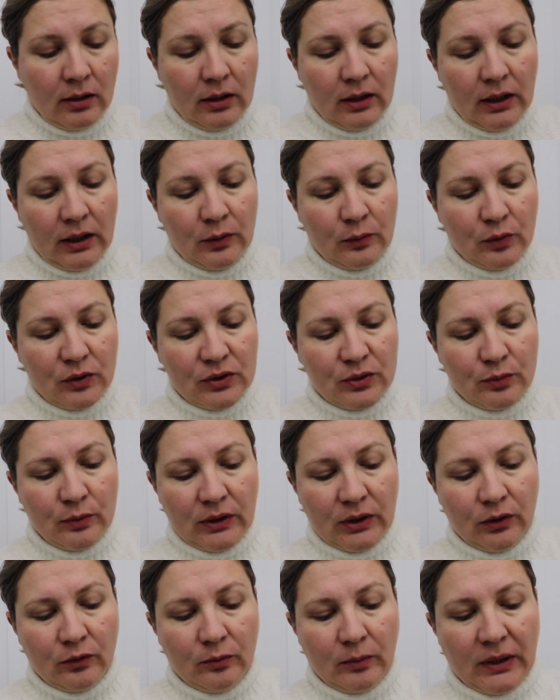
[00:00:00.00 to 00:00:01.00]
It was
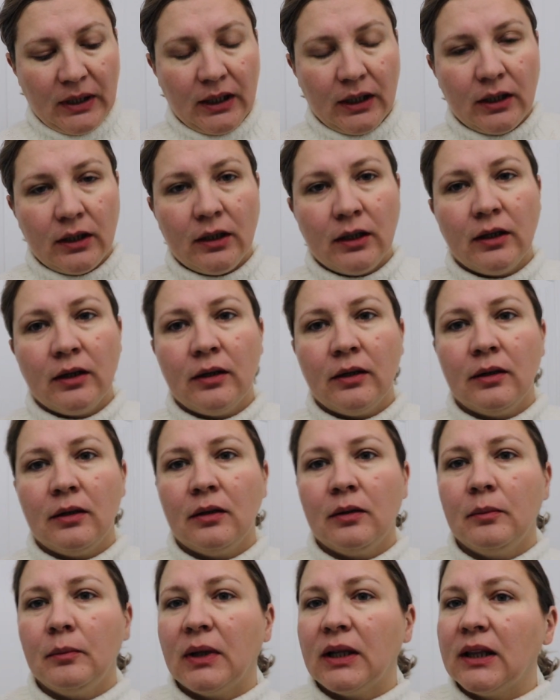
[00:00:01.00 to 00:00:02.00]
one of my
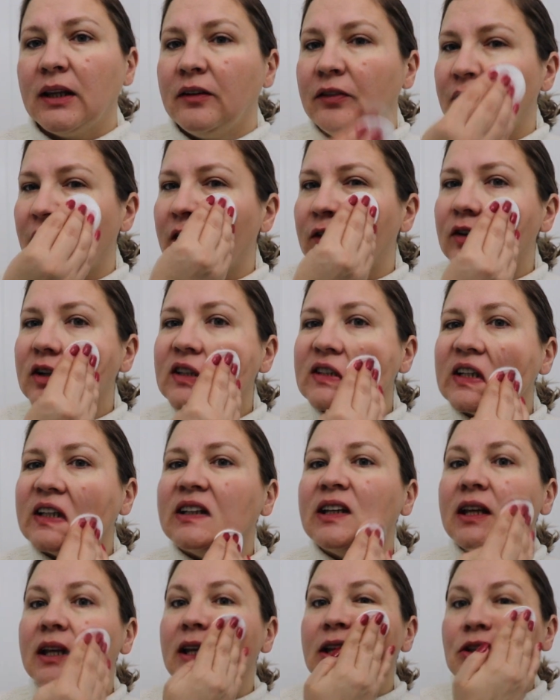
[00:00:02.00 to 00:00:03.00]
monthly favorites, I
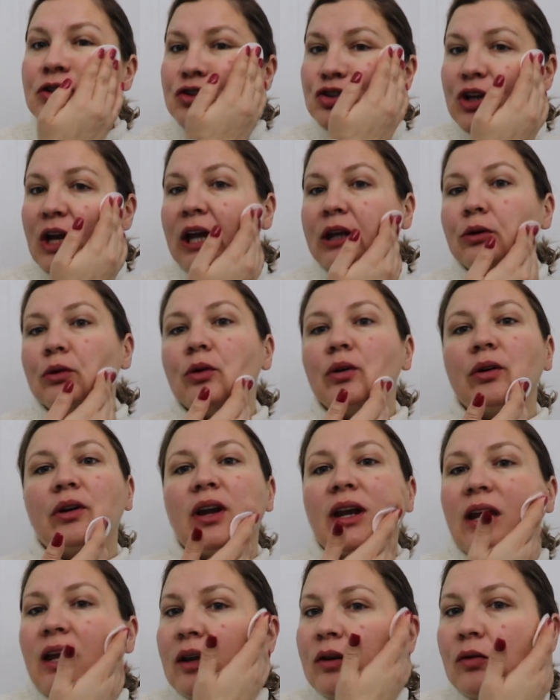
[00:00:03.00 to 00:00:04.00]
think in
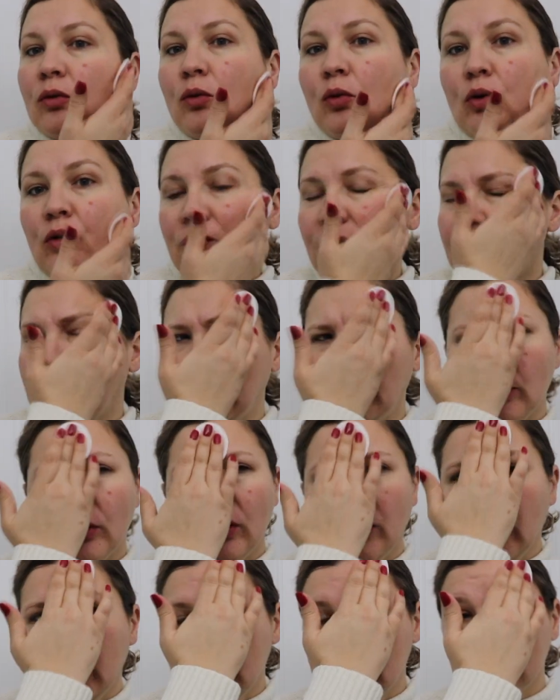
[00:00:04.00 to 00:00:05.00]
January or
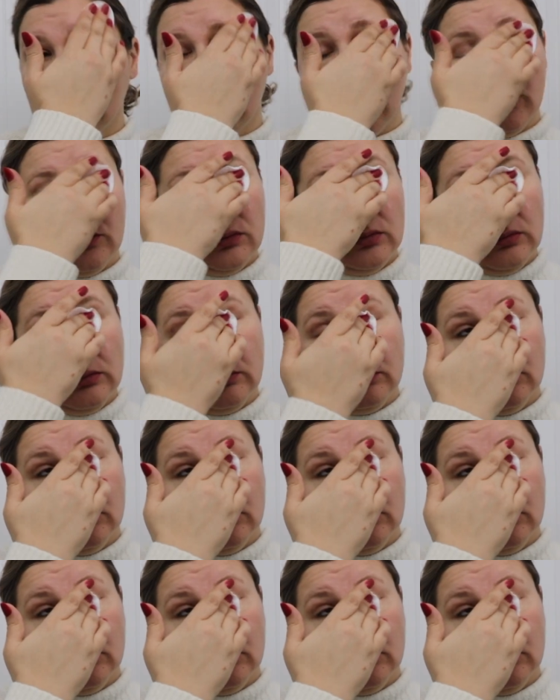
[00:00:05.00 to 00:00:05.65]
February, so